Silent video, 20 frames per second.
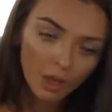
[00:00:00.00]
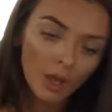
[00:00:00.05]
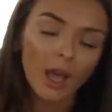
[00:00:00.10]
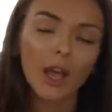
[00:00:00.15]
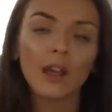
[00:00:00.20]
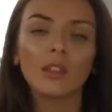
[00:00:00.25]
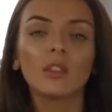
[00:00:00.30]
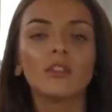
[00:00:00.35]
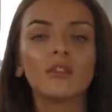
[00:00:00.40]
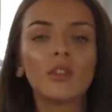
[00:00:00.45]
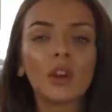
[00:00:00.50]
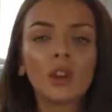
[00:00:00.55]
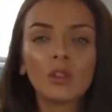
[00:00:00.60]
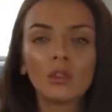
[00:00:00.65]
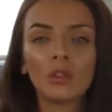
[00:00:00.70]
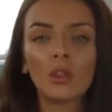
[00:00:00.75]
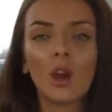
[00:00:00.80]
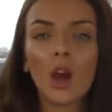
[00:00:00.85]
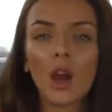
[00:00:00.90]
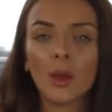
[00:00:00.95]
At the front
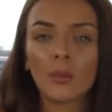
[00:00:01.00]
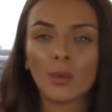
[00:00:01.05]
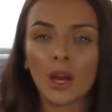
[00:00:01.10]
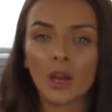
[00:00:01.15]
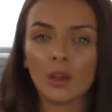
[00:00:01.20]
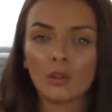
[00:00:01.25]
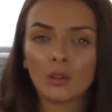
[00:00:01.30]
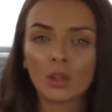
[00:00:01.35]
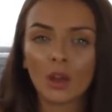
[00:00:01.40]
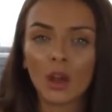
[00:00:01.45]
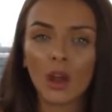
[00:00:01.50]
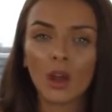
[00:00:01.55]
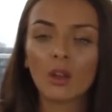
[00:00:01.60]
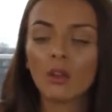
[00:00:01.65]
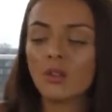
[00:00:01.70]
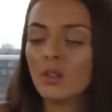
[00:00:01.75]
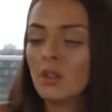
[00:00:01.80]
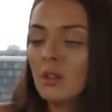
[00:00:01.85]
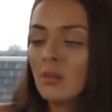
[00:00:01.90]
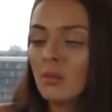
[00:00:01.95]
of the eyebrows I
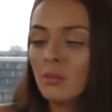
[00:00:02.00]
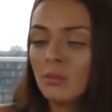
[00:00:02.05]
only